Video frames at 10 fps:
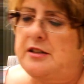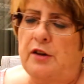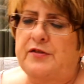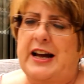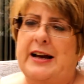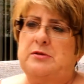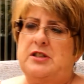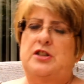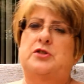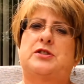Lofthouse,
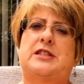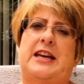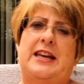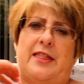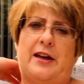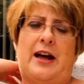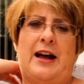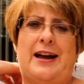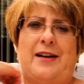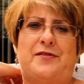and you'll see that
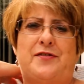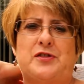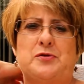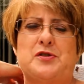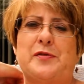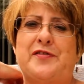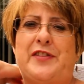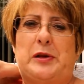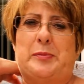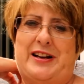I have done some
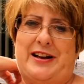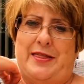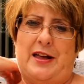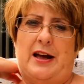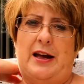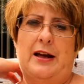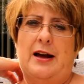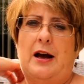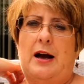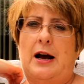filming in there,
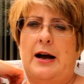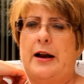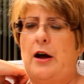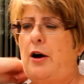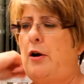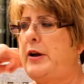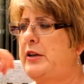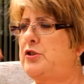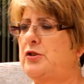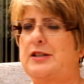and oh, it
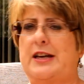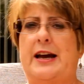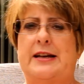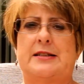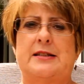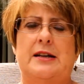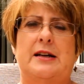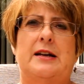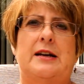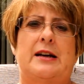just gets
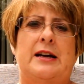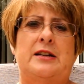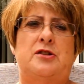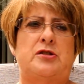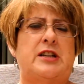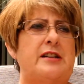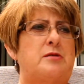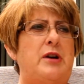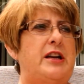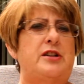it just
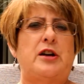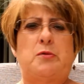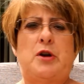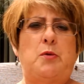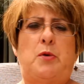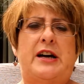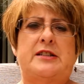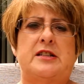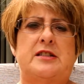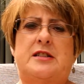gets where you don't know where
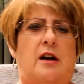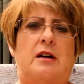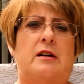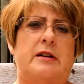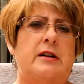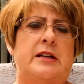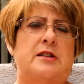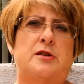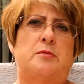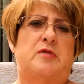to start. In some